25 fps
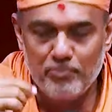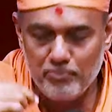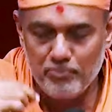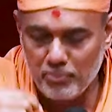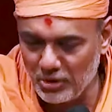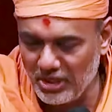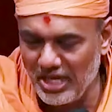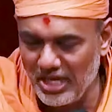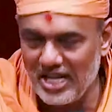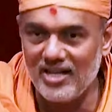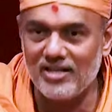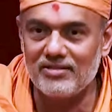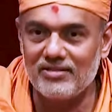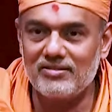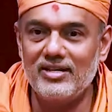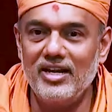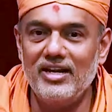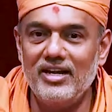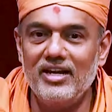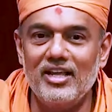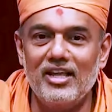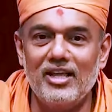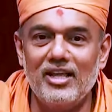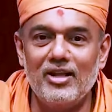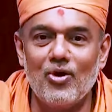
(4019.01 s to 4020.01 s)
putting
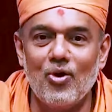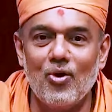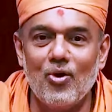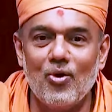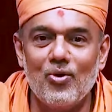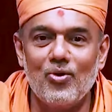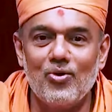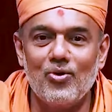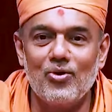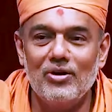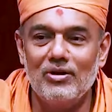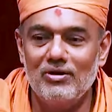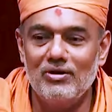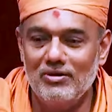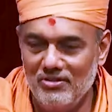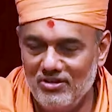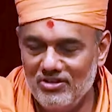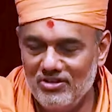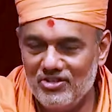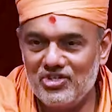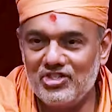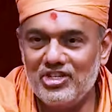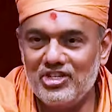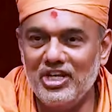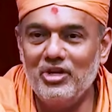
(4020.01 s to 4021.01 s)
aside ego,
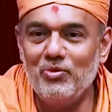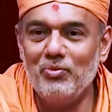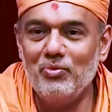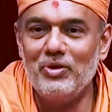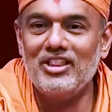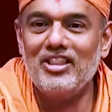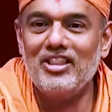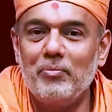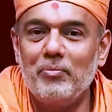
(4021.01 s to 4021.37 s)
sit